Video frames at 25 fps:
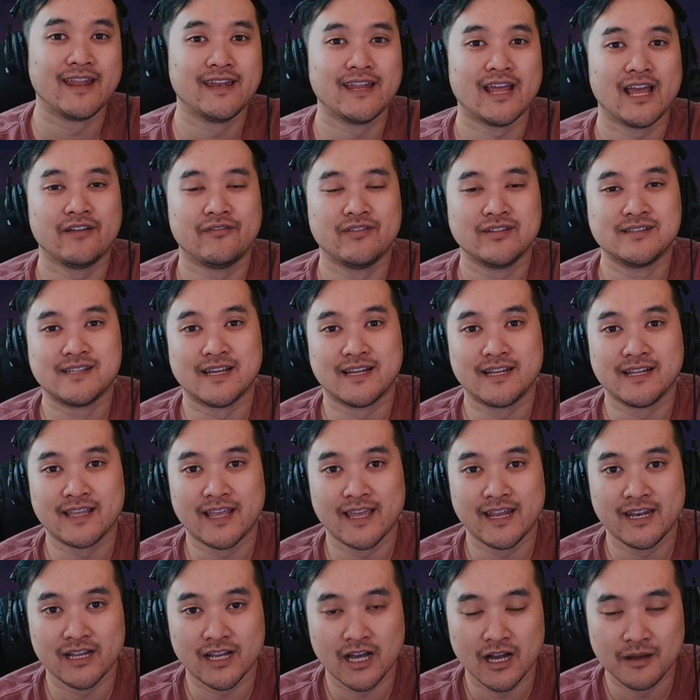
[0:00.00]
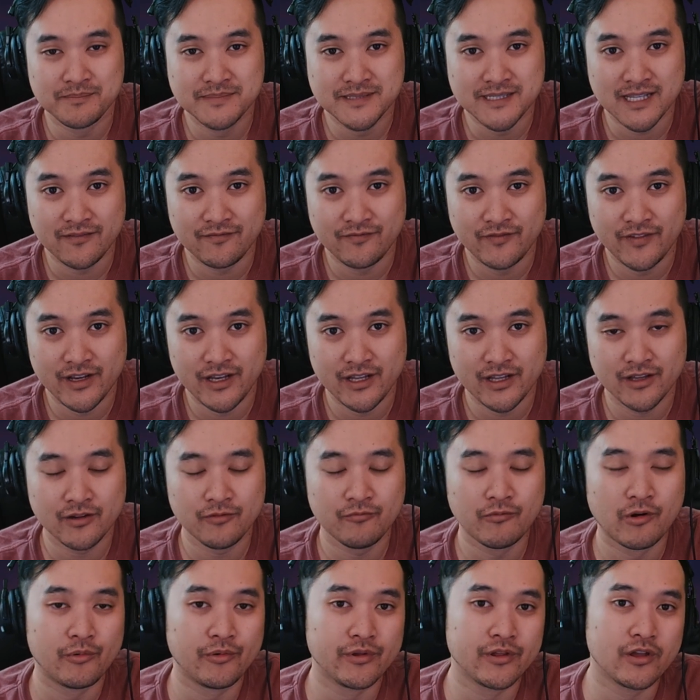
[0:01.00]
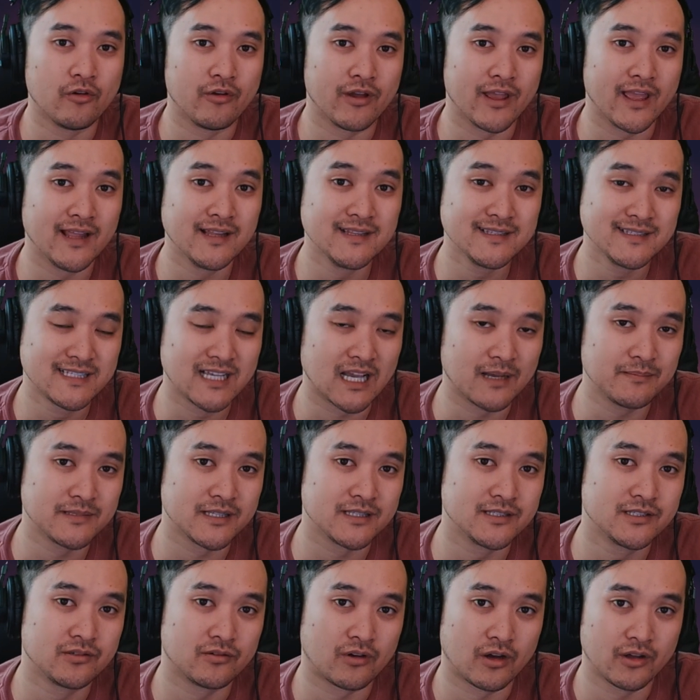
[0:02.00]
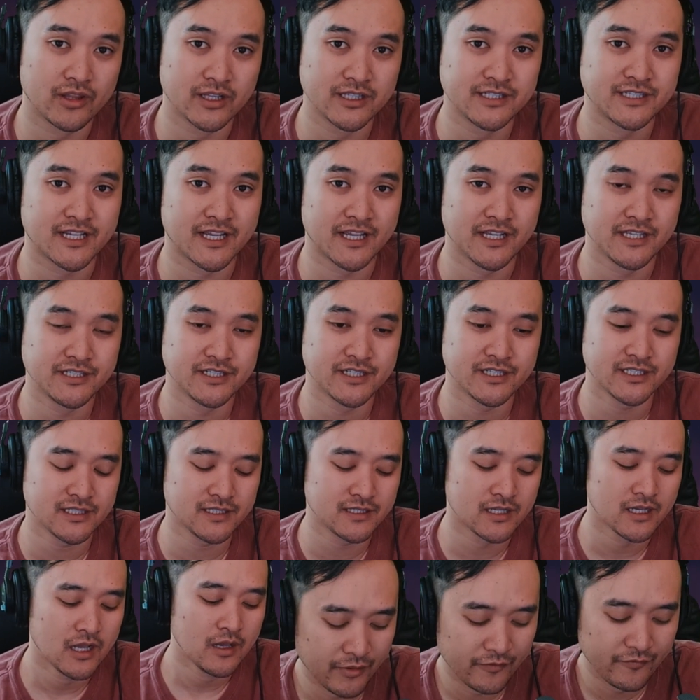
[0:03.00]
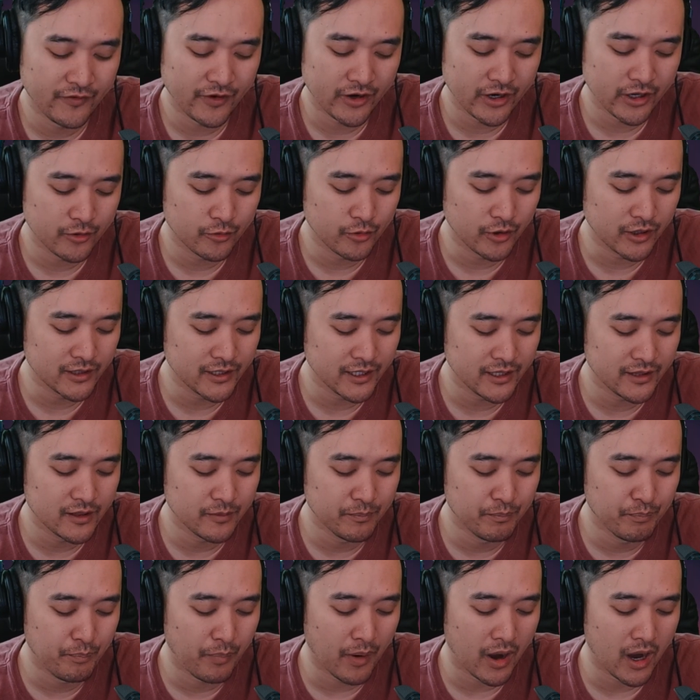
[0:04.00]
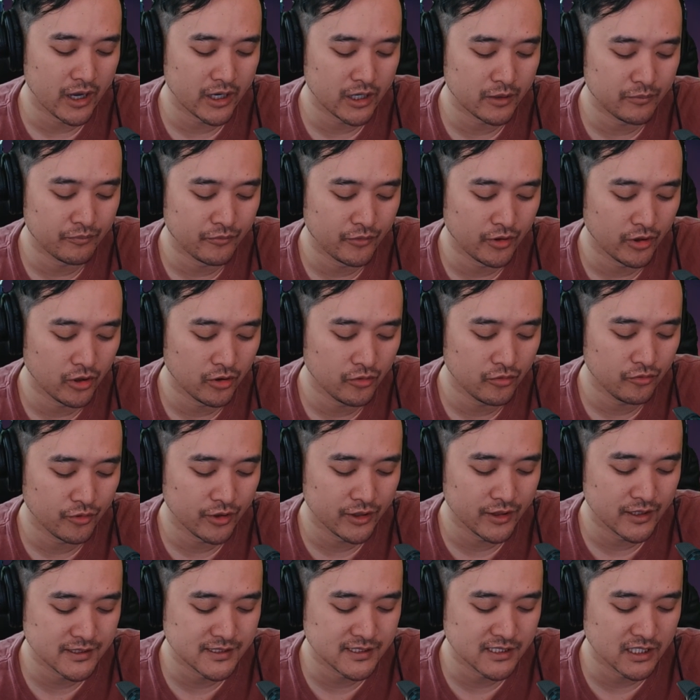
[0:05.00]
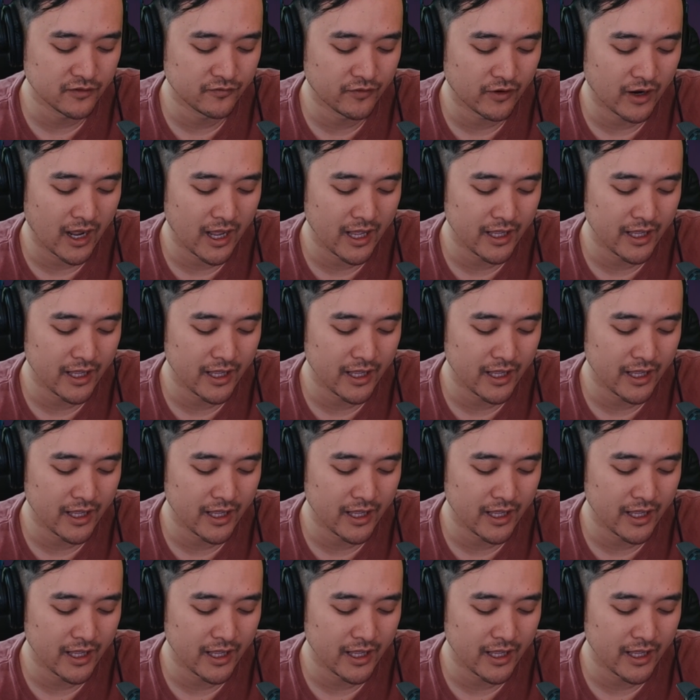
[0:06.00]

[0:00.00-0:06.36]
And I have a dedicated update video where we go in depth into all the changes. But very quickly, the bottom row where the silver